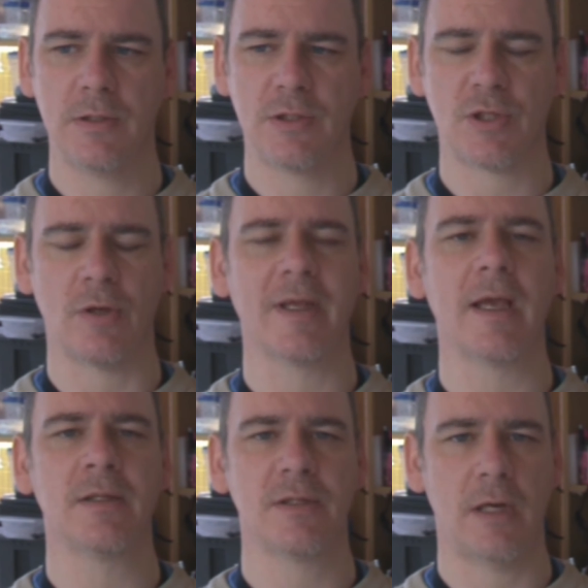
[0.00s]
certainly
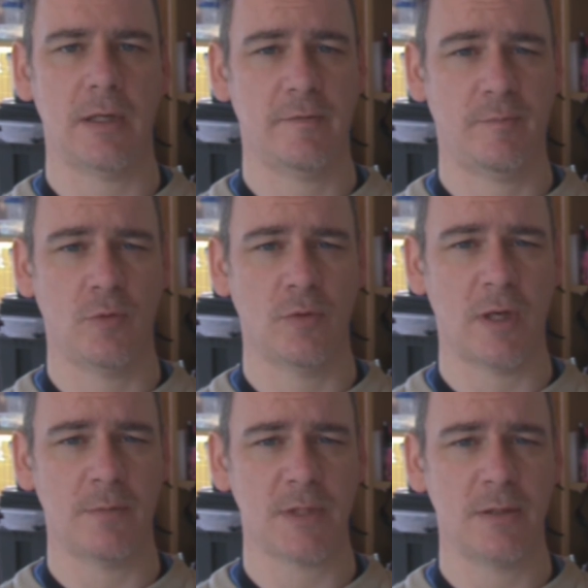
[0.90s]
interactive
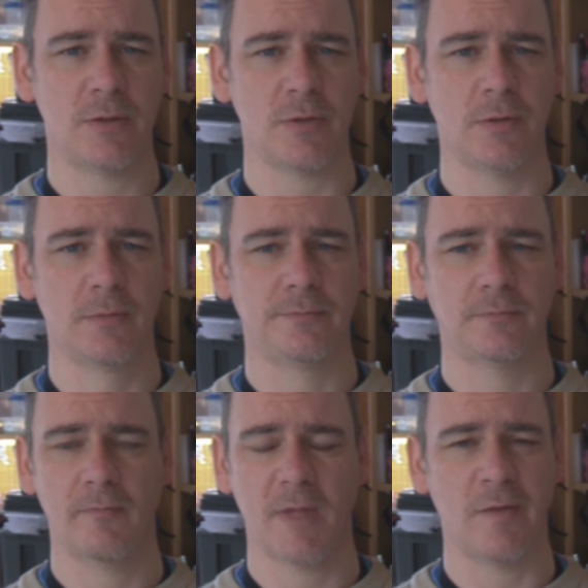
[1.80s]
programs into.
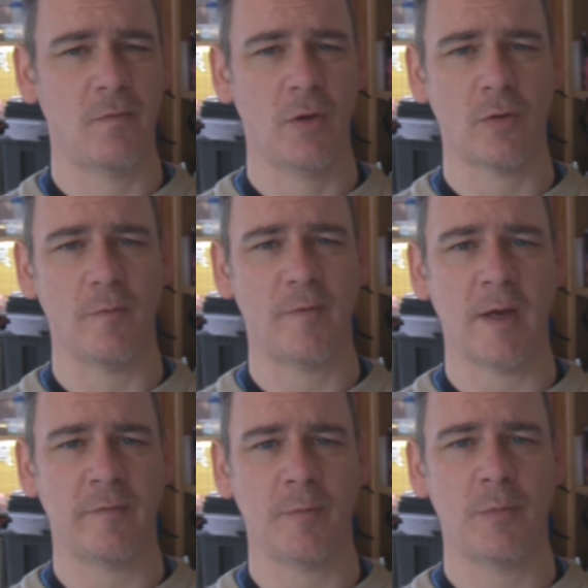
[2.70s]
They've only got
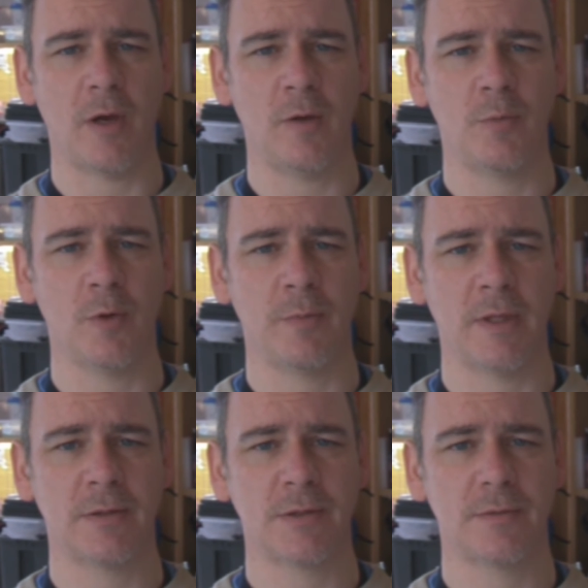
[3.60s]
5 input-output
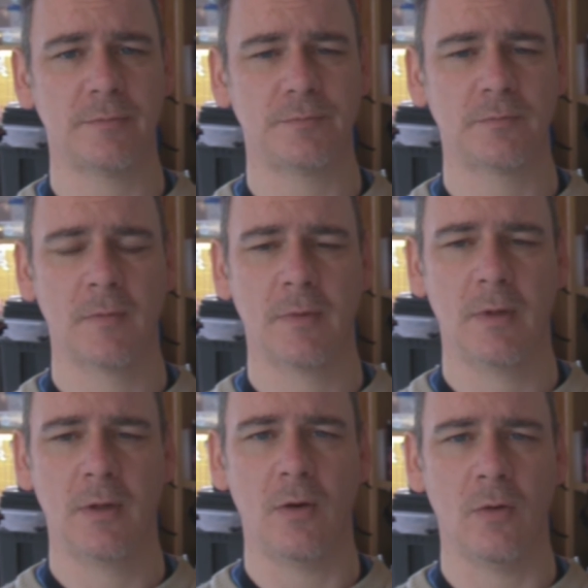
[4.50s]
pins.
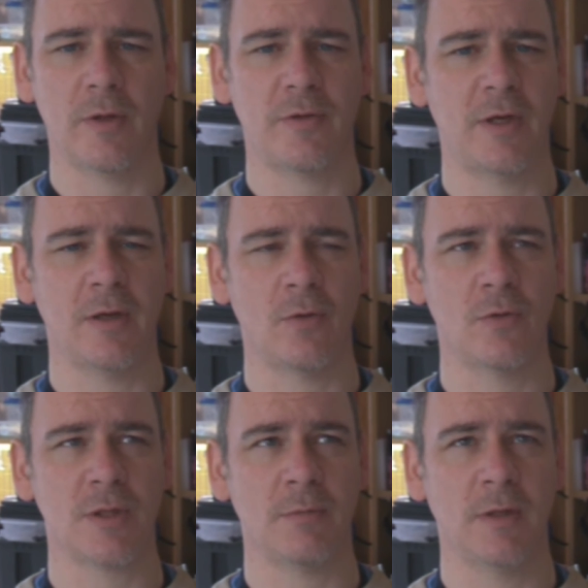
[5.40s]
Only 3 of
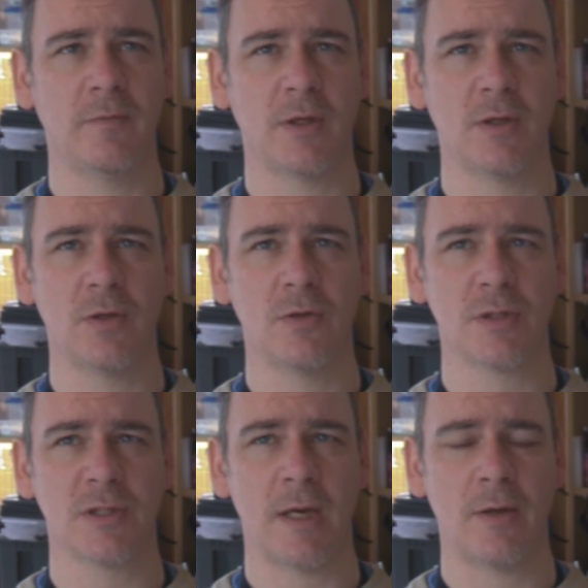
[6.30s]
those I believe you can use
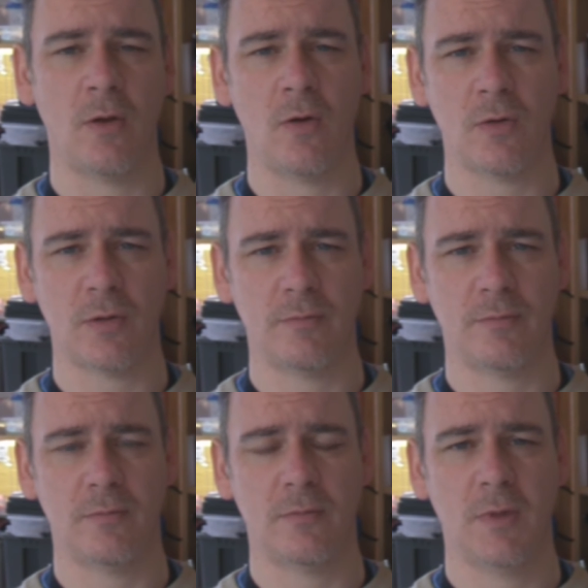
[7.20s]
as analog.
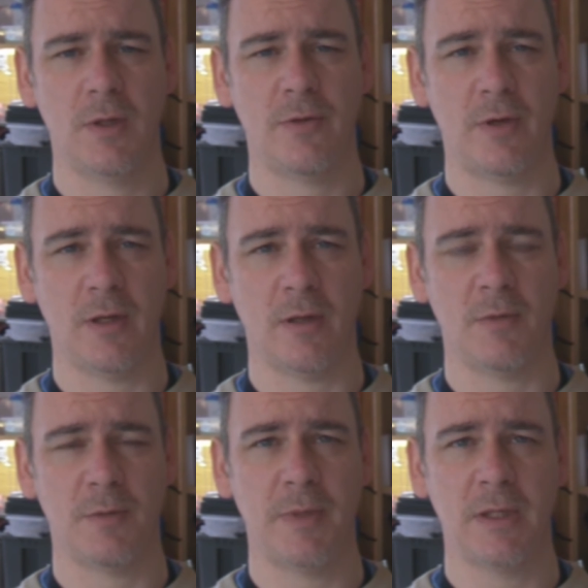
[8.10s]
3 of
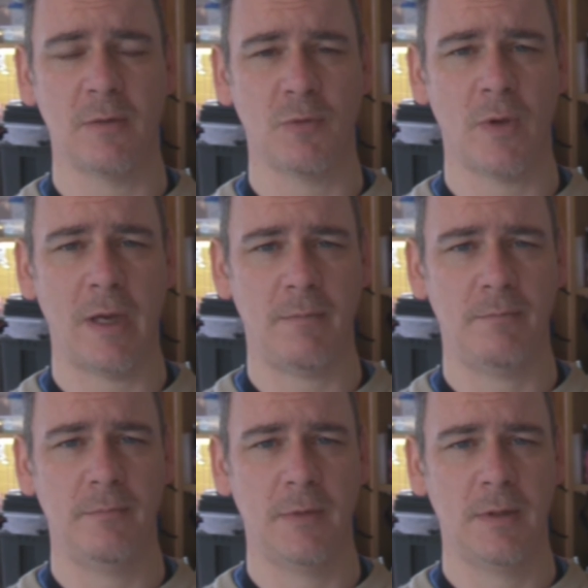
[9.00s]
them are
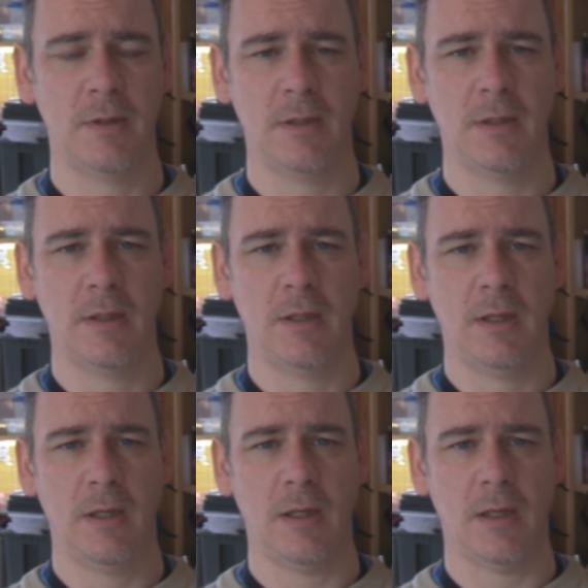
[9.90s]
PWM,
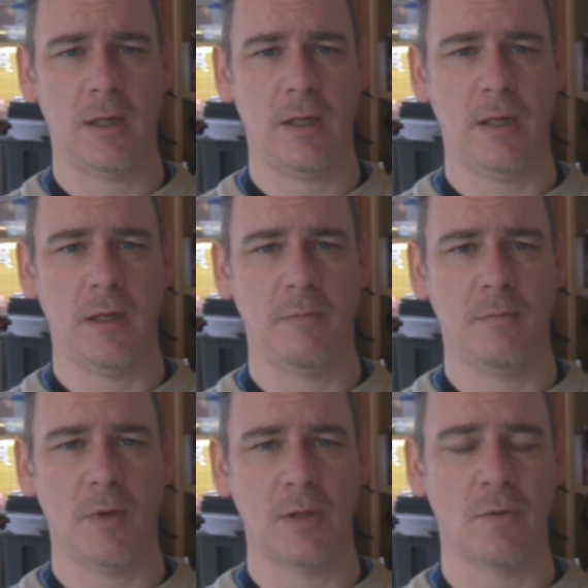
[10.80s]

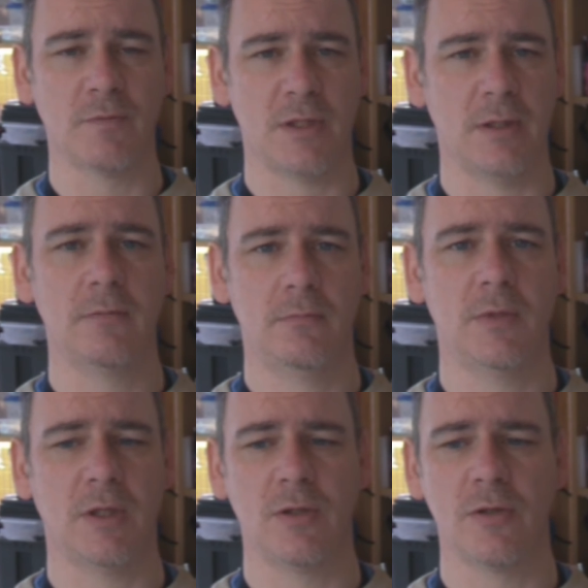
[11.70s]
and obviously
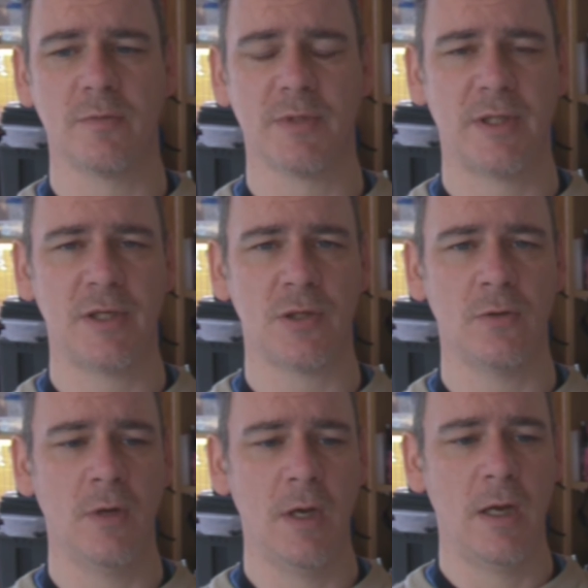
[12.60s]
you can use them as
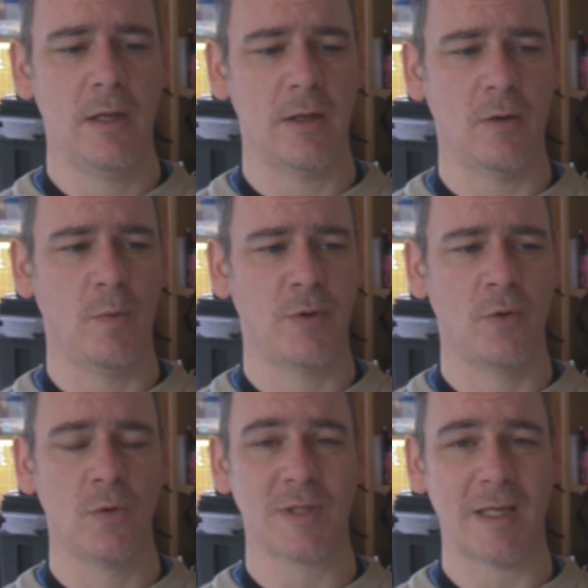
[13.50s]
digital. Now with
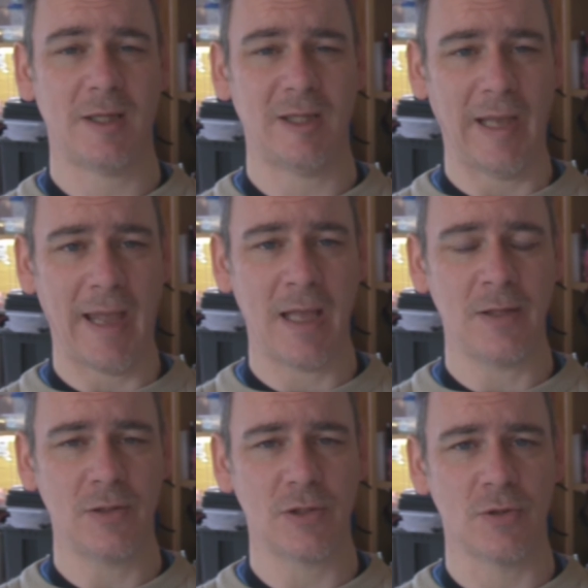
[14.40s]
those I
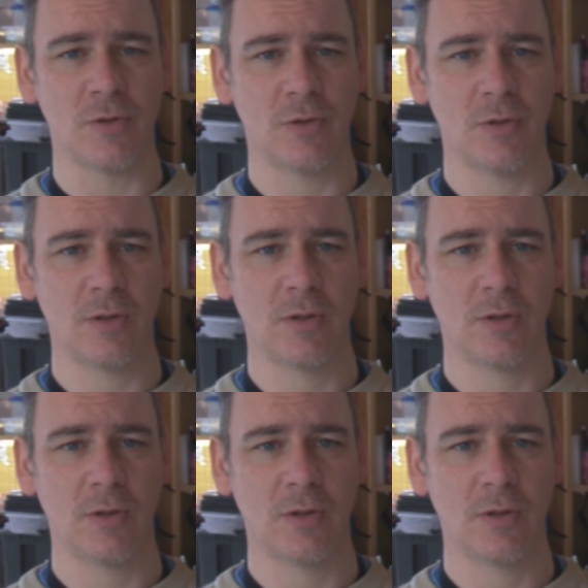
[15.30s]
tend to,